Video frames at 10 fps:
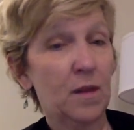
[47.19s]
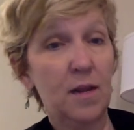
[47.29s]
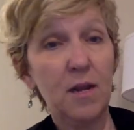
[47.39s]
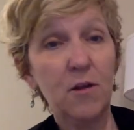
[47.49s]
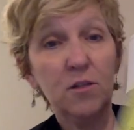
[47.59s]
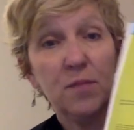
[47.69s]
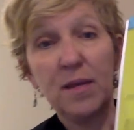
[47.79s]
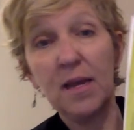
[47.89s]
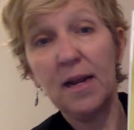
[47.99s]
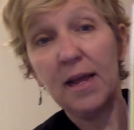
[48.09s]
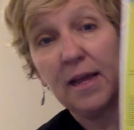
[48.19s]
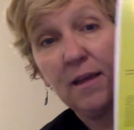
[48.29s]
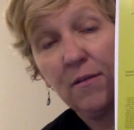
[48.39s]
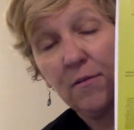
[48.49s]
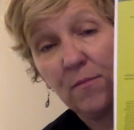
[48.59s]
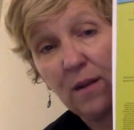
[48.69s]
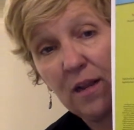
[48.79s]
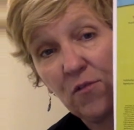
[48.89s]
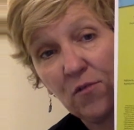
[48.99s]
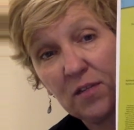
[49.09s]
Here's the beginning.
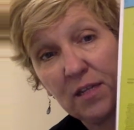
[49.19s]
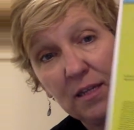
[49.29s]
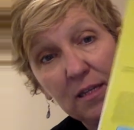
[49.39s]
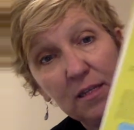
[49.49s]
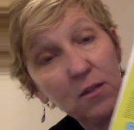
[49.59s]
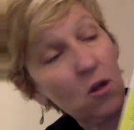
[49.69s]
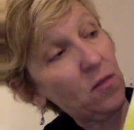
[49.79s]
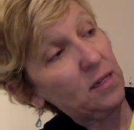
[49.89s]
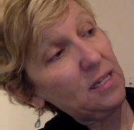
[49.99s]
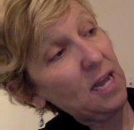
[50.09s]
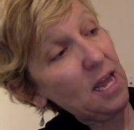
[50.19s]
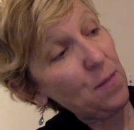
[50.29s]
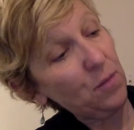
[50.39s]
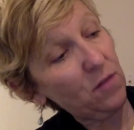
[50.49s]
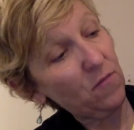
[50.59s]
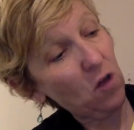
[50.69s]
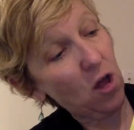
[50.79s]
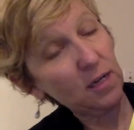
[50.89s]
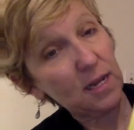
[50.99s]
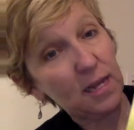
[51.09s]
Many of you have seen this. It's called the Table of
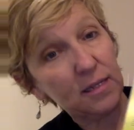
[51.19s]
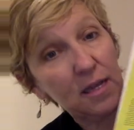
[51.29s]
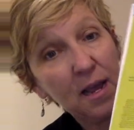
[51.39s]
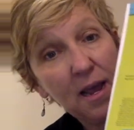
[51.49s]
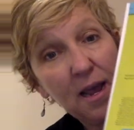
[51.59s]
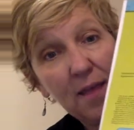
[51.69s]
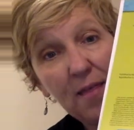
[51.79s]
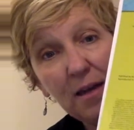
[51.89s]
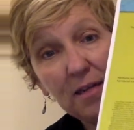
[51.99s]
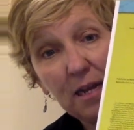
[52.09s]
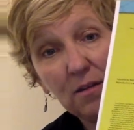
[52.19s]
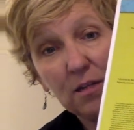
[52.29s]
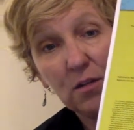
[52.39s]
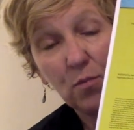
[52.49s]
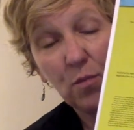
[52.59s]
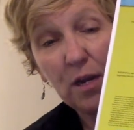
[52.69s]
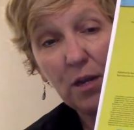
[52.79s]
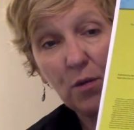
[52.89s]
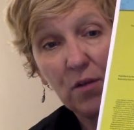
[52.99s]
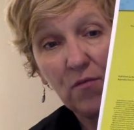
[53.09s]
Contents, and that tells us where
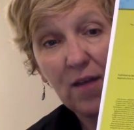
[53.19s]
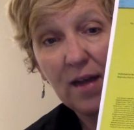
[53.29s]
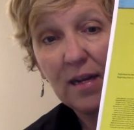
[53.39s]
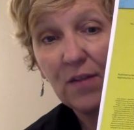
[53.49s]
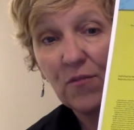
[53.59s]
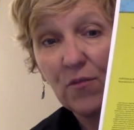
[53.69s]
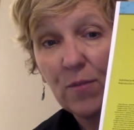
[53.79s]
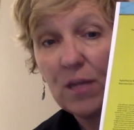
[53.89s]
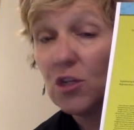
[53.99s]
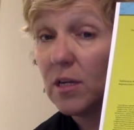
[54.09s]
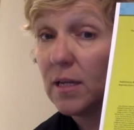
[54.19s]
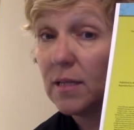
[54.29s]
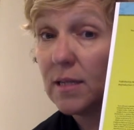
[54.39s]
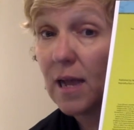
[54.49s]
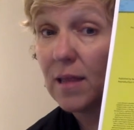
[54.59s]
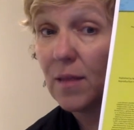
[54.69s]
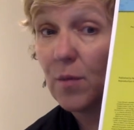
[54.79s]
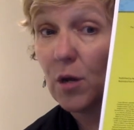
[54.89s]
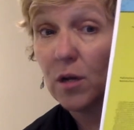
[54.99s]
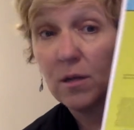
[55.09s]
you can find information inside the
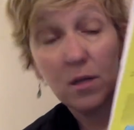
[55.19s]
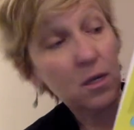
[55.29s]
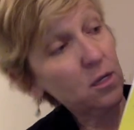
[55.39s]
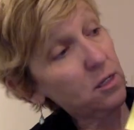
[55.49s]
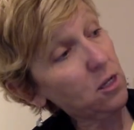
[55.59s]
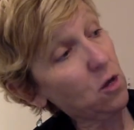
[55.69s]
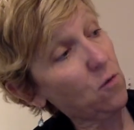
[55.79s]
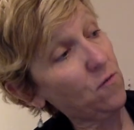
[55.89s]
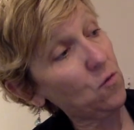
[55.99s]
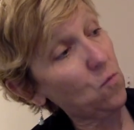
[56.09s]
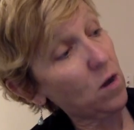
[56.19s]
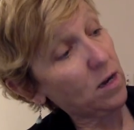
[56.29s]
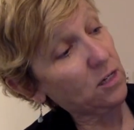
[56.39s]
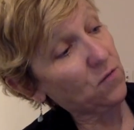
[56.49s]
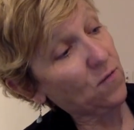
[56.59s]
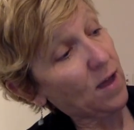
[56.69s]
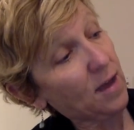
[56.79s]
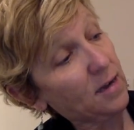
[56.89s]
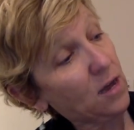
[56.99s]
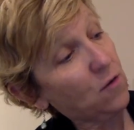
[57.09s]
book. So if you wanted to
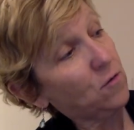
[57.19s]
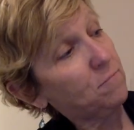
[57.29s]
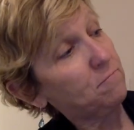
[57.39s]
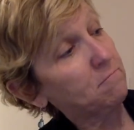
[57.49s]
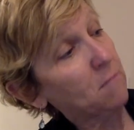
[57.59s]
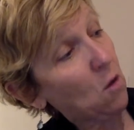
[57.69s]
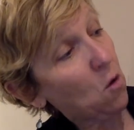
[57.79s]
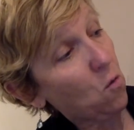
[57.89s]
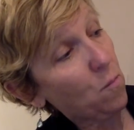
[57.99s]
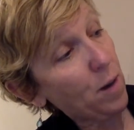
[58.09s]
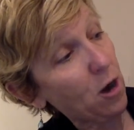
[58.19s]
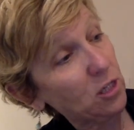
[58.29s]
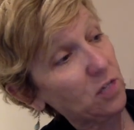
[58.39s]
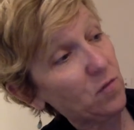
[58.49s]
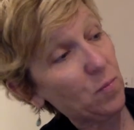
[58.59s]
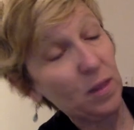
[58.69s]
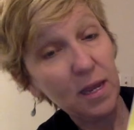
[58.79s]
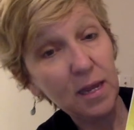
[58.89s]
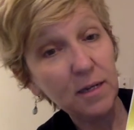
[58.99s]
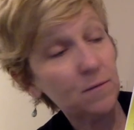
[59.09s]
find out parts of a
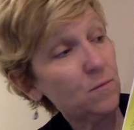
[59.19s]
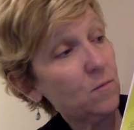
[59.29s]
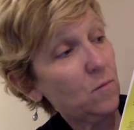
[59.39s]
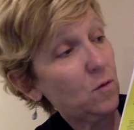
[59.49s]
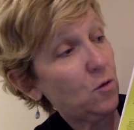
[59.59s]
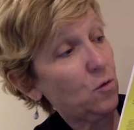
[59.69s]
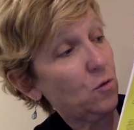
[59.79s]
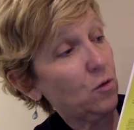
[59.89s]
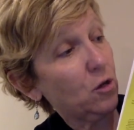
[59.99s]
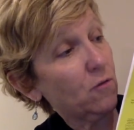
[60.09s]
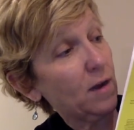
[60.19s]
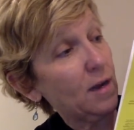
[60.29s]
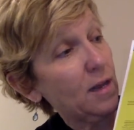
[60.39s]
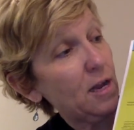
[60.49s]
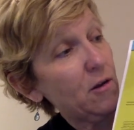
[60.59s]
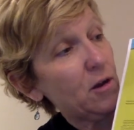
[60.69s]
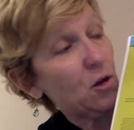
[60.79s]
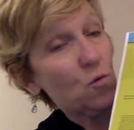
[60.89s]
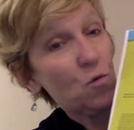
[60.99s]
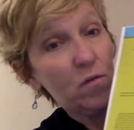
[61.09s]
plant, you'd look right here and
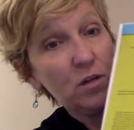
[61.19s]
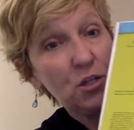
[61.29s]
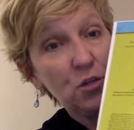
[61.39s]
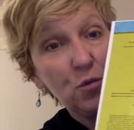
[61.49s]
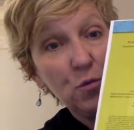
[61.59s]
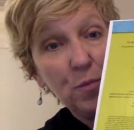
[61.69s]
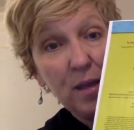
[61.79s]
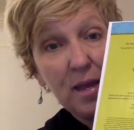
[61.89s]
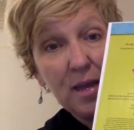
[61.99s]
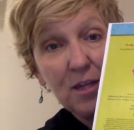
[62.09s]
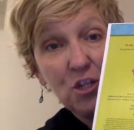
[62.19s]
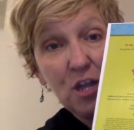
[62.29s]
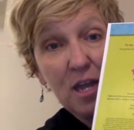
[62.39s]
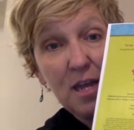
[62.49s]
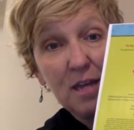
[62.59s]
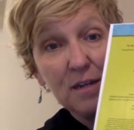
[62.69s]
go over to page 8.